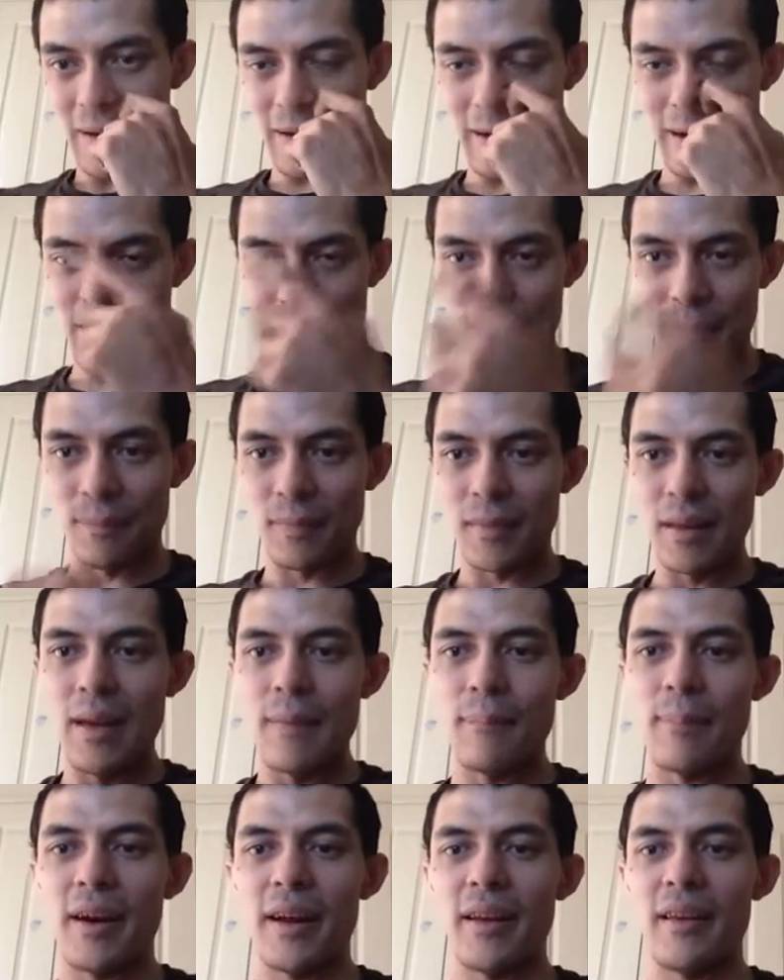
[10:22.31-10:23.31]

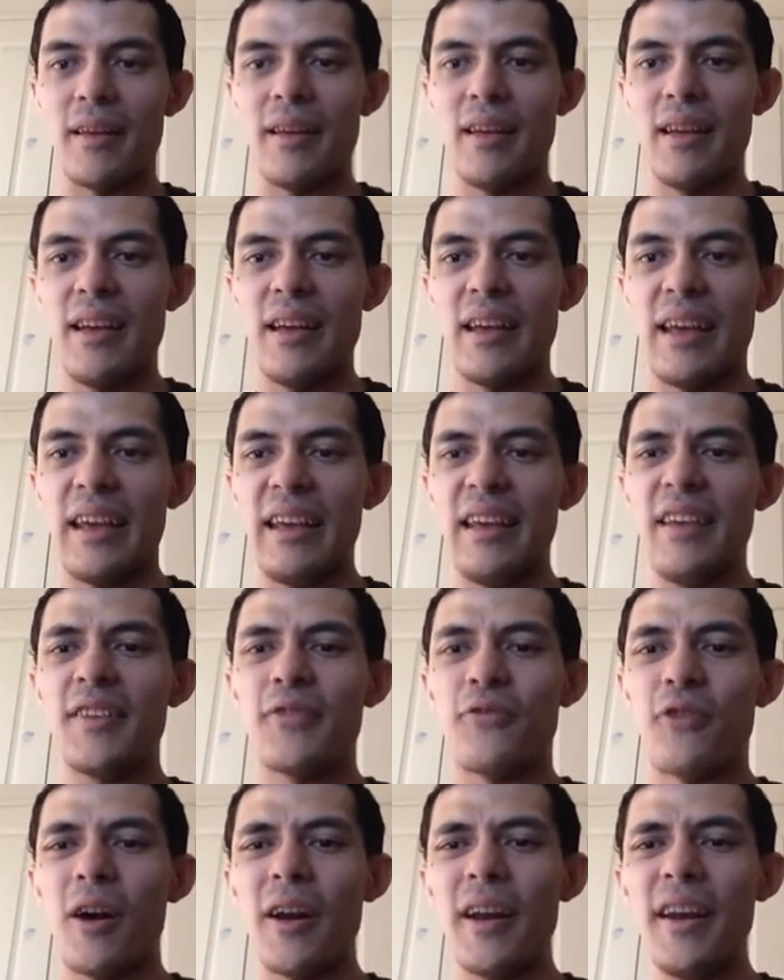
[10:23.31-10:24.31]
But
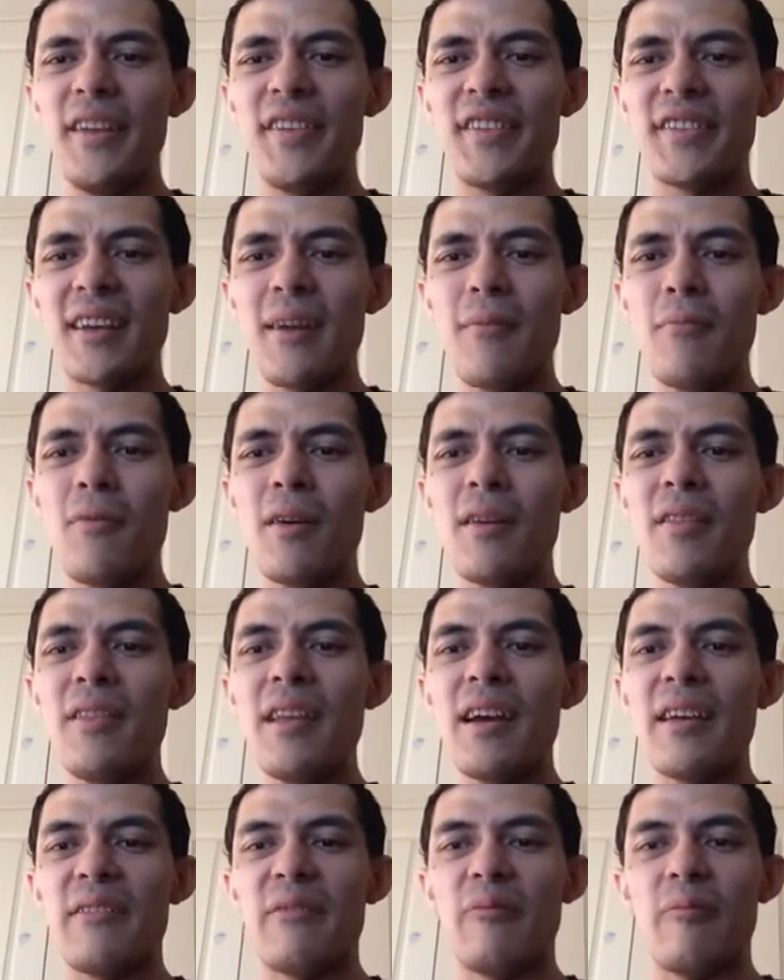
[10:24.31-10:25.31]
he's fighting someone
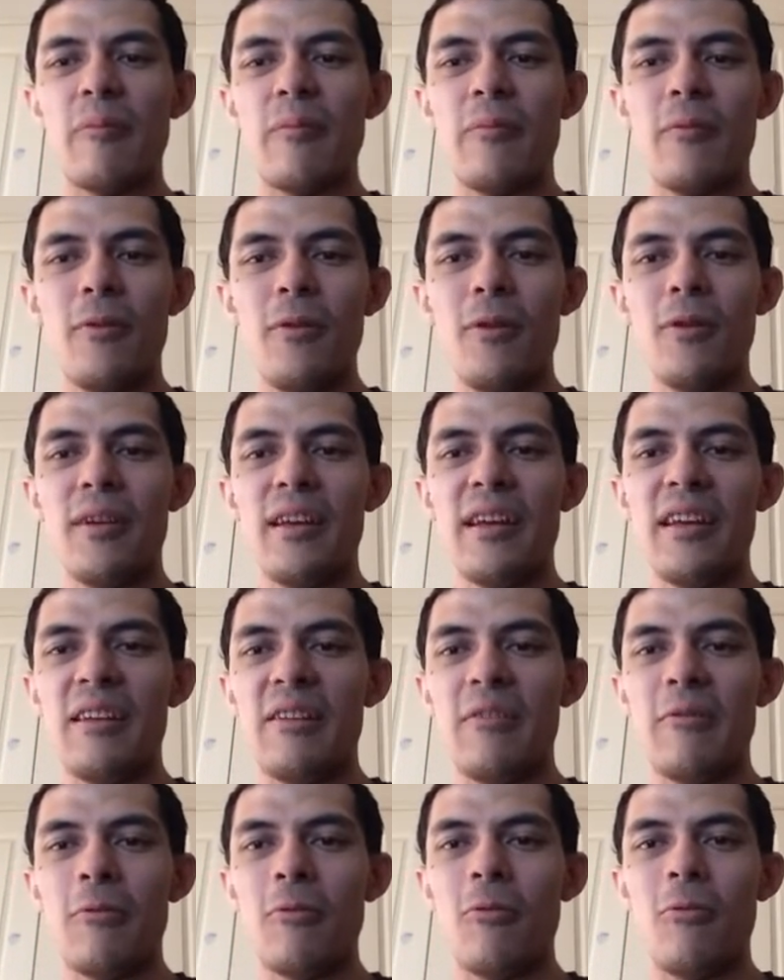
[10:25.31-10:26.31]
that
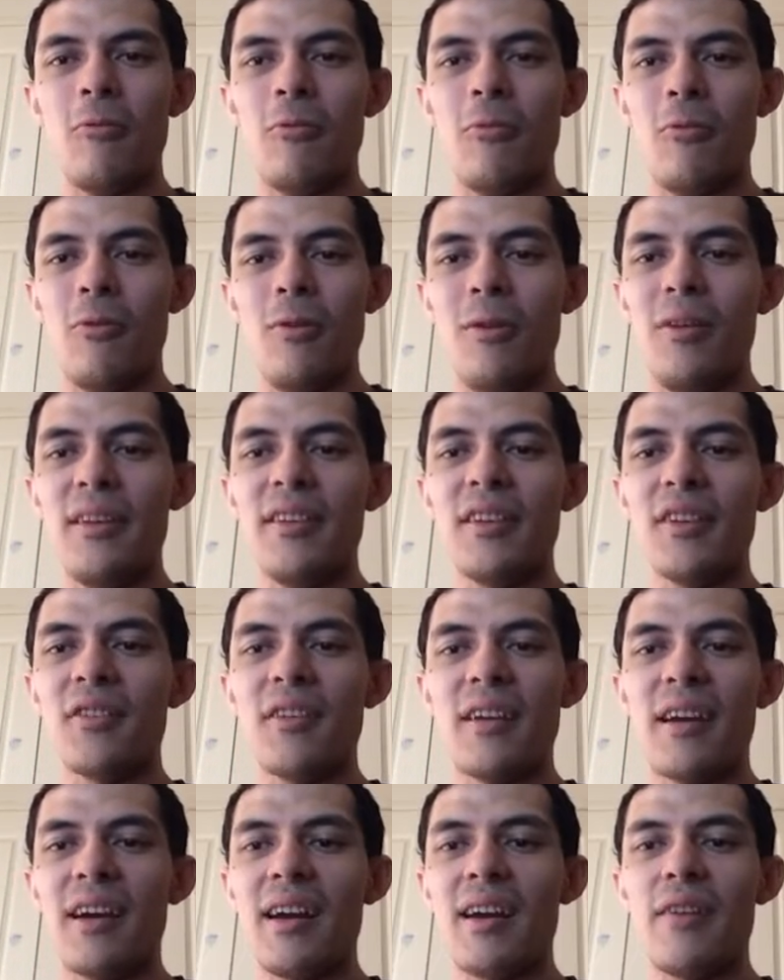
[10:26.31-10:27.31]
really
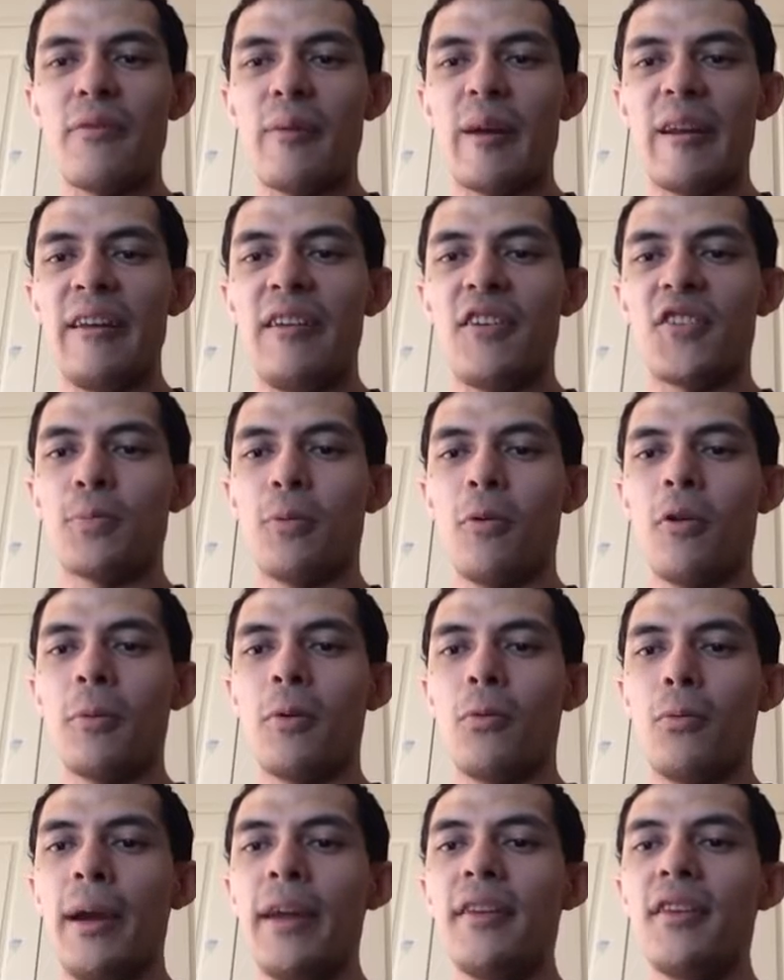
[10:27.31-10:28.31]
doesn't have any
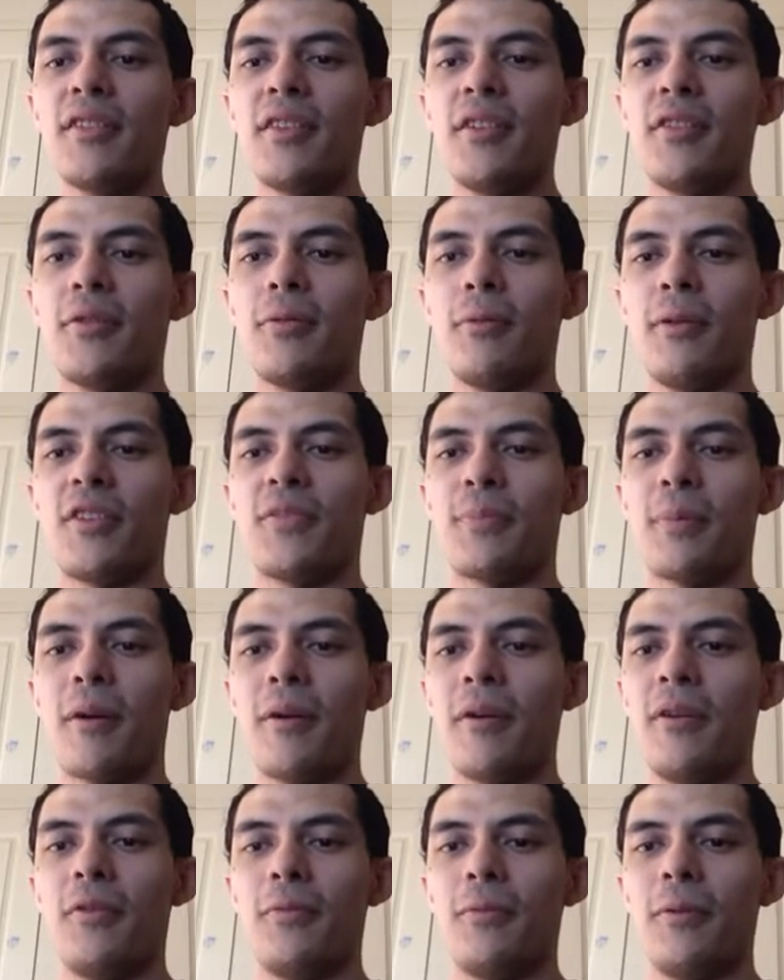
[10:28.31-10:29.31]
explorable weaknesses to
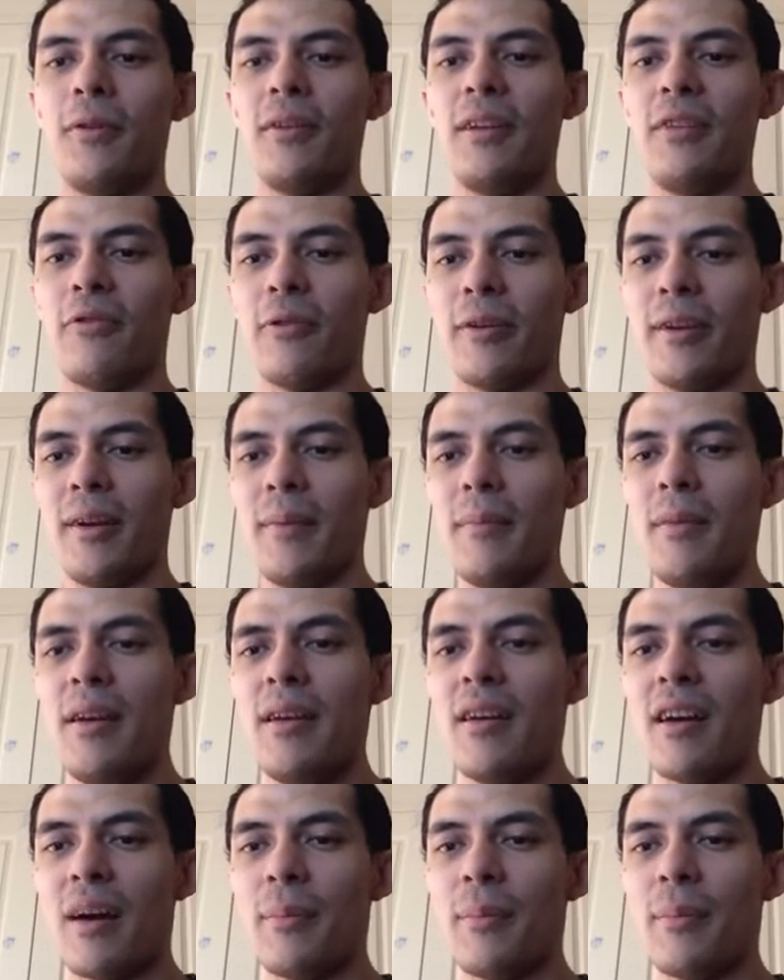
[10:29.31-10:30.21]
expose, really, for him.